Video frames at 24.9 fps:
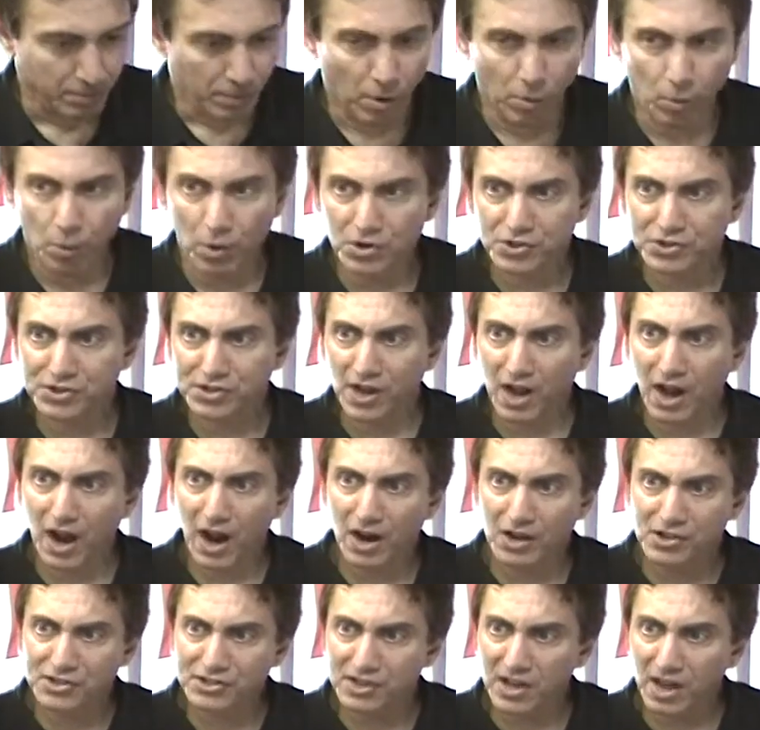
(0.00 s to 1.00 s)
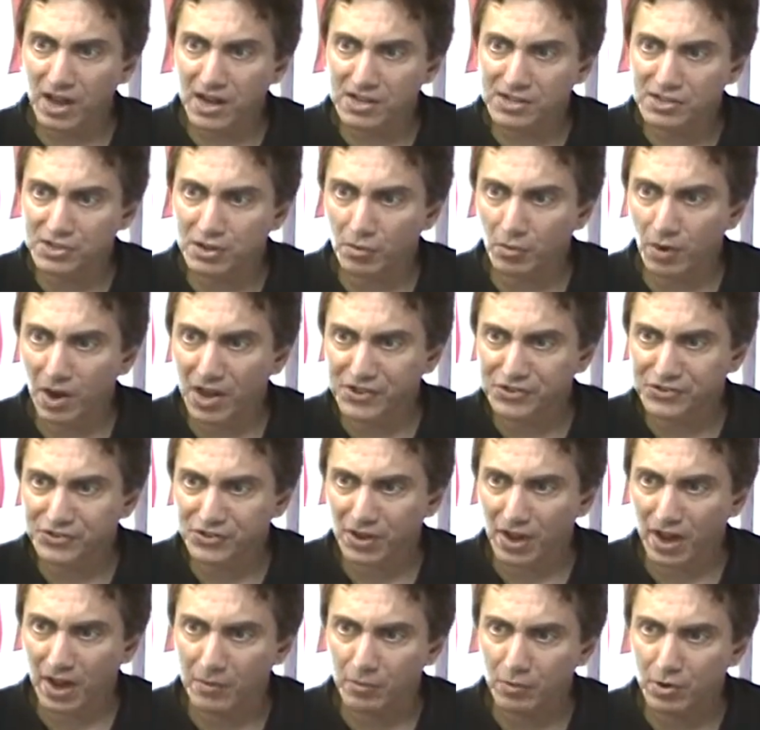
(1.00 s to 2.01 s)
Well, we're so, our side is the right
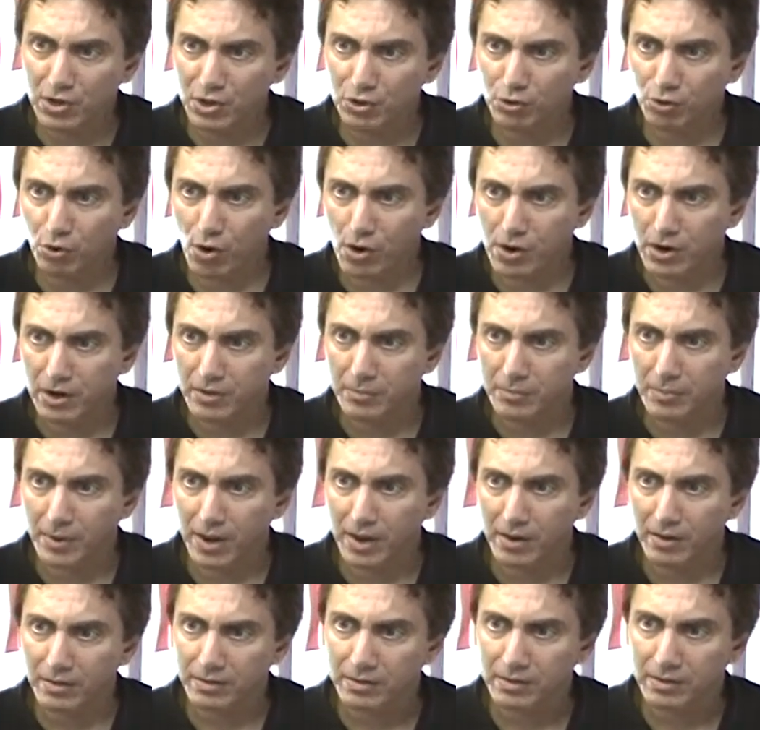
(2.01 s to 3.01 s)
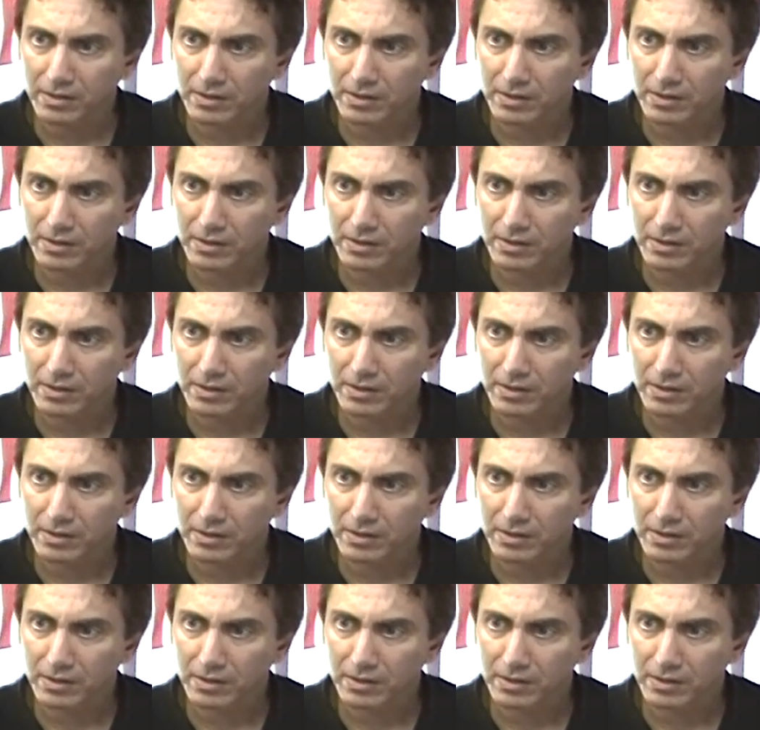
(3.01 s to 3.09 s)
side. What are you talking about?